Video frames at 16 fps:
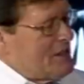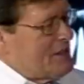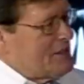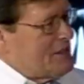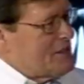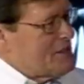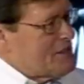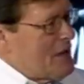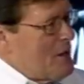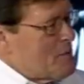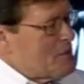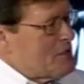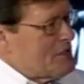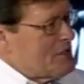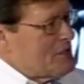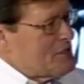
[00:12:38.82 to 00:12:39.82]
that
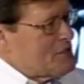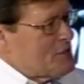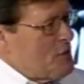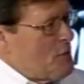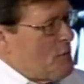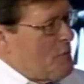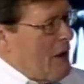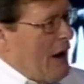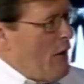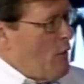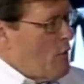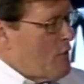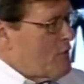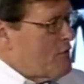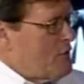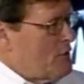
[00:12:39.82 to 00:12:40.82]
deception is so
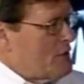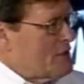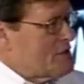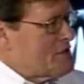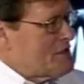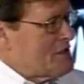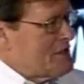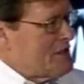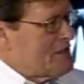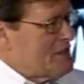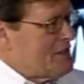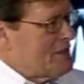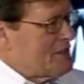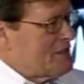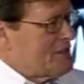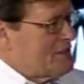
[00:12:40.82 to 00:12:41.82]
powerful is that it,
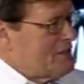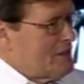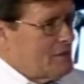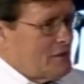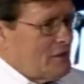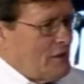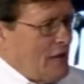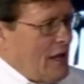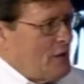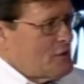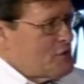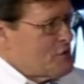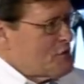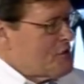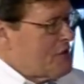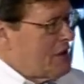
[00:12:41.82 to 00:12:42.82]
it it
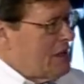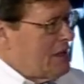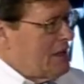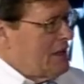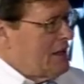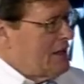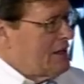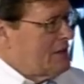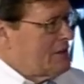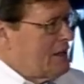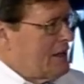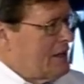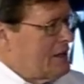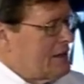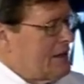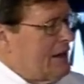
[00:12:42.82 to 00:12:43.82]
clouds your thinking and,
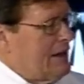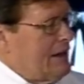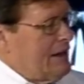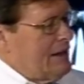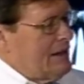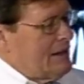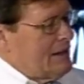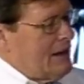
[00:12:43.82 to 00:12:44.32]
mm -hmm. and mm-hmm.